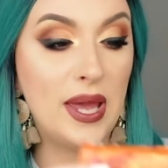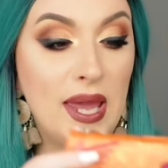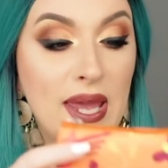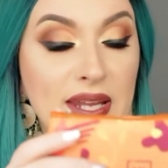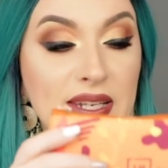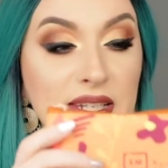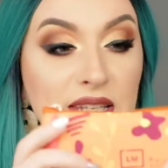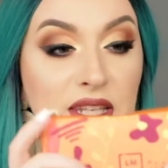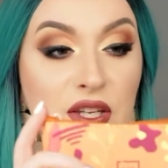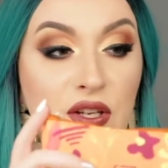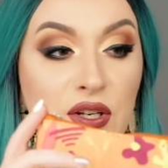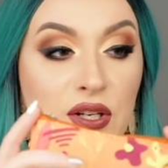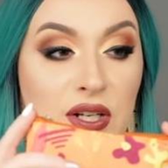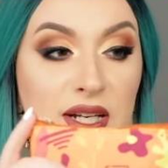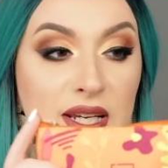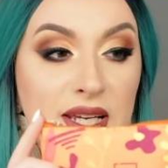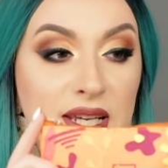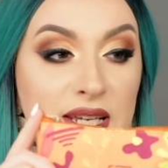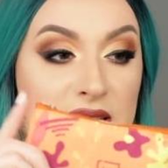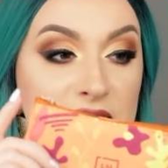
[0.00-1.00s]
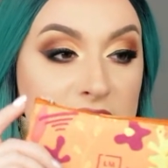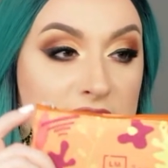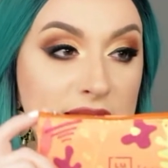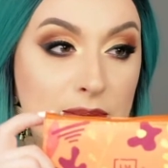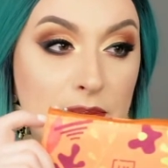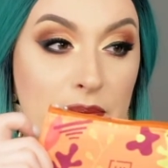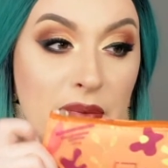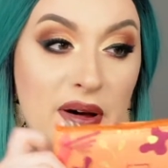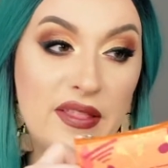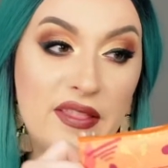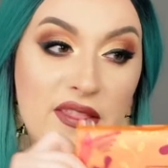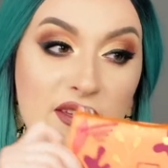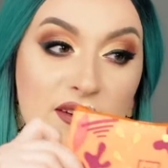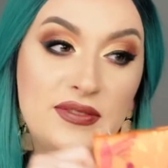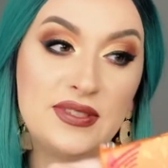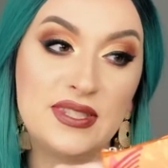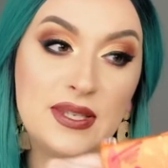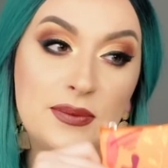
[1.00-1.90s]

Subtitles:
and here is the month of